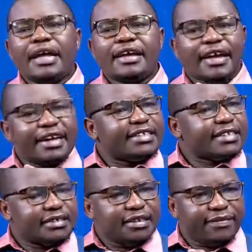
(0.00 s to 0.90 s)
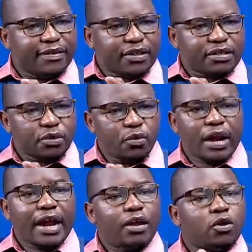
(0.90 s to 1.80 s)
my case is different.
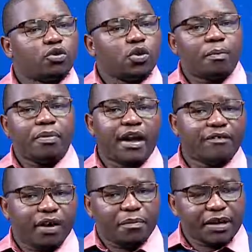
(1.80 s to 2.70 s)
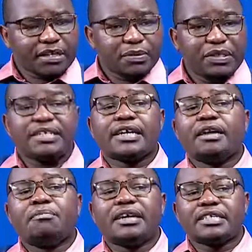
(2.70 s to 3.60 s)
When I go to apply for a passport,
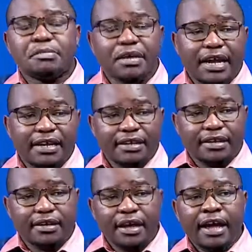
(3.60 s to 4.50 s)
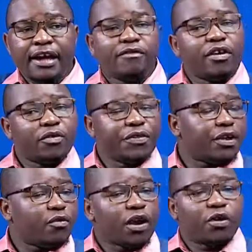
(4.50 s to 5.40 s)
it can be expedited. Even
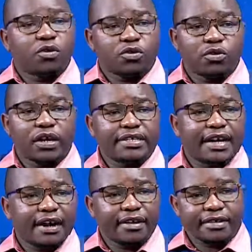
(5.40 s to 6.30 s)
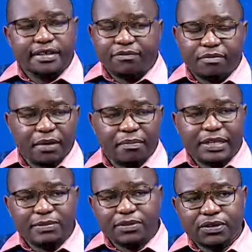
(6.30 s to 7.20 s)
within 1 or 2 days, I can receive my
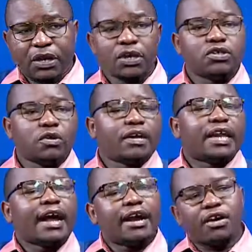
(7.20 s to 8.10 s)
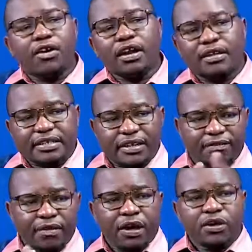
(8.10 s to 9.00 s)
passport so that I can go and
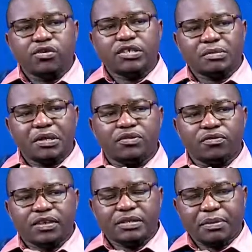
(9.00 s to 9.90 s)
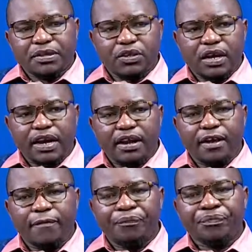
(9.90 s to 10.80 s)
receive treatment to this particular
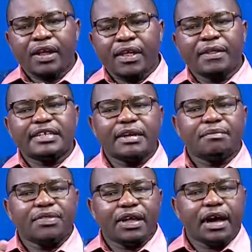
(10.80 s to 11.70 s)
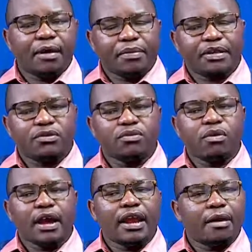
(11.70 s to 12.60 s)
area. The same thing
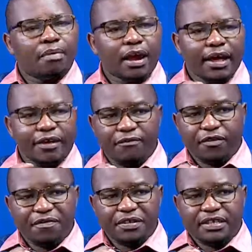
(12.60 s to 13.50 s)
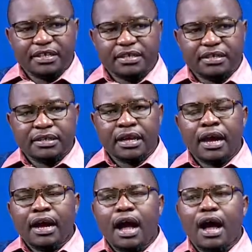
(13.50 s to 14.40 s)
happens while applying for visas.
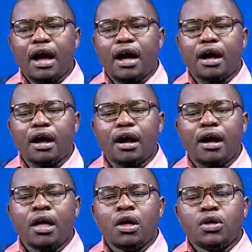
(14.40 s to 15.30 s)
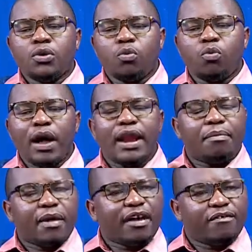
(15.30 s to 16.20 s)

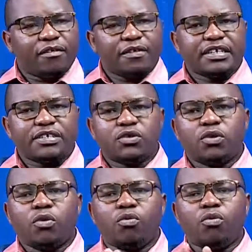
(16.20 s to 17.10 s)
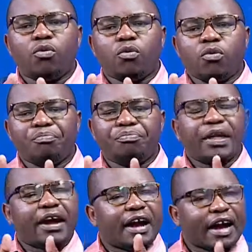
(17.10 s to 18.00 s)
While applying for visas, you know,
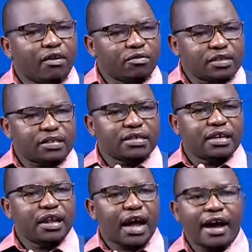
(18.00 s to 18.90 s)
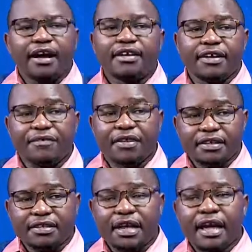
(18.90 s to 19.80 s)
the grounds are
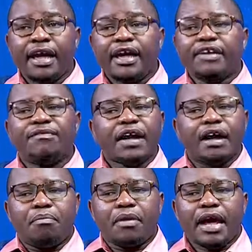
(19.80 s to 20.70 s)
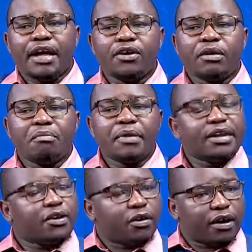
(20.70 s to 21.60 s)
different. If I apply on
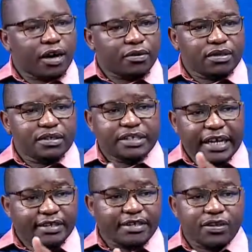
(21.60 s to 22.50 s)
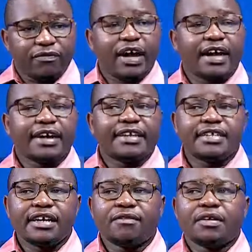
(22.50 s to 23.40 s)
medical grounds, chances of I
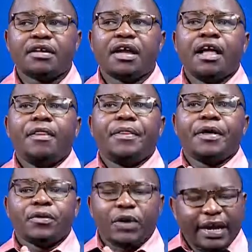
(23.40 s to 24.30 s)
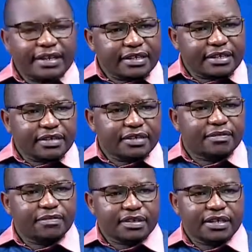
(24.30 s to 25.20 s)
getting even the United
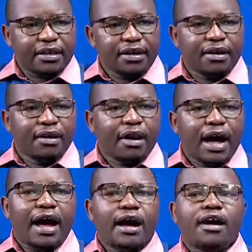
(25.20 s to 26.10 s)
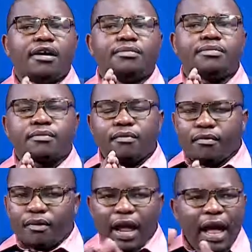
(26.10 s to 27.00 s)
States visa
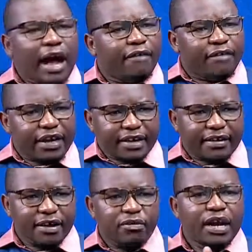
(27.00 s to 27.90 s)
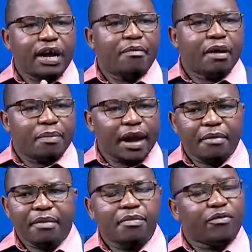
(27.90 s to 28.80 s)
are fatter than when I'm
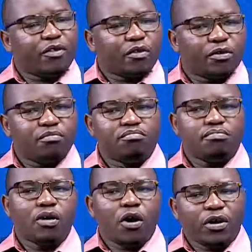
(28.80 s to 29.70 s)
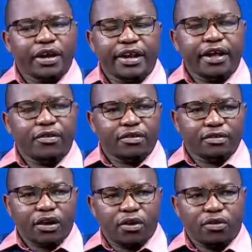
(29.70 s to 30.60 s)
applying maybe for holiday
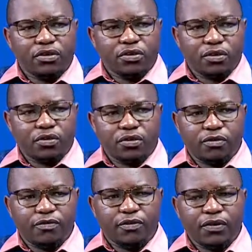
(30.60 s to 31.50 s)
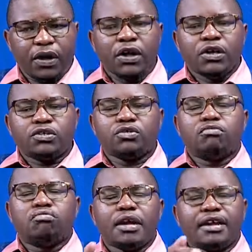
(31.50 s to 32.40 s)
or so on or so forth.
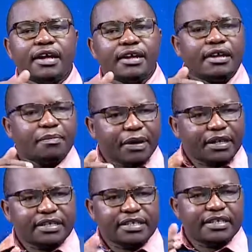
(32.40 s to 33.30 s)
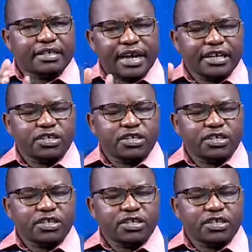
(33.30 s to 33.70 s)
So it depends. It's